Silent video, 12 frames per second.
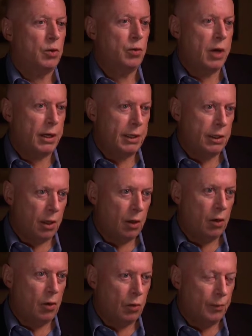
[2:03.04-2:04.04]
already
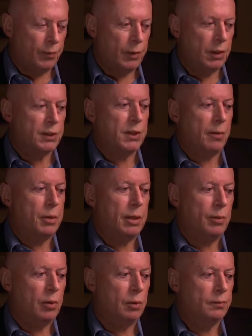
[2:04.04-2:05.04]
know that some
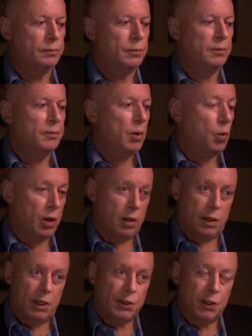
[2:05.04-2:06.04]
people,
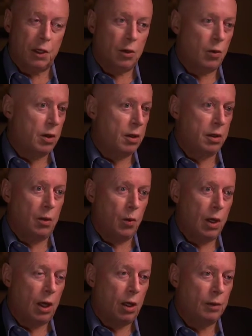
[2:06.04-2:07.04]
whether they're sick or whether they're
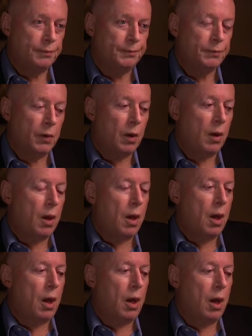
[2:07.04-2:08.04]
well,
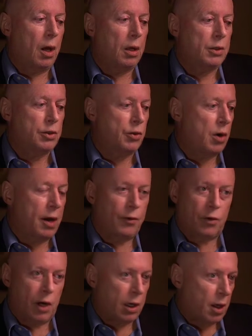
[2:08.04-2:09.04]

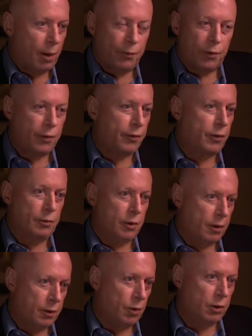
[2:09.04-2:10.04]
derive great comfort from
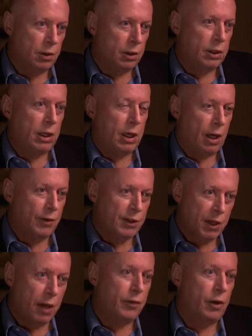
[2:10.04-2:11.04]
the thought that they have a
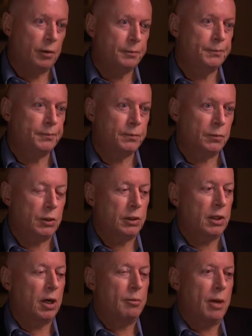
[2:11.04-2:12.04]
savior,
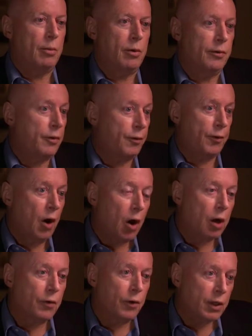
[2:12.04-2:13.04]
that they're a member of a
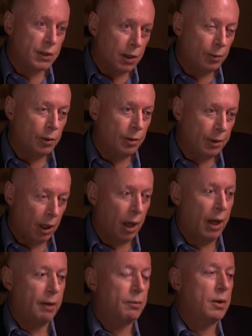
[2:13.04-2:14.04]
flock, for example. I mean,
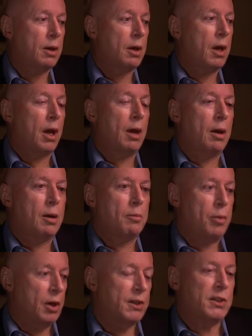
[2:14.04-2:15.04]
I
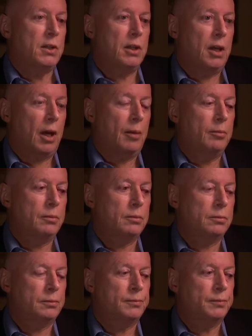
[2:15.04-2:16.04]
personally am
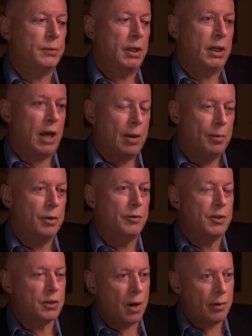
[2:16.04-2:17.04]
incapable of
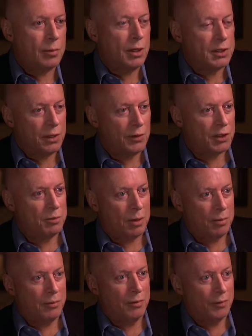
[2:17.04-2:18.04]
describing myself as a
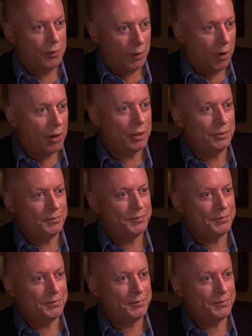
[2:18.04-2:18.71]
member of a flock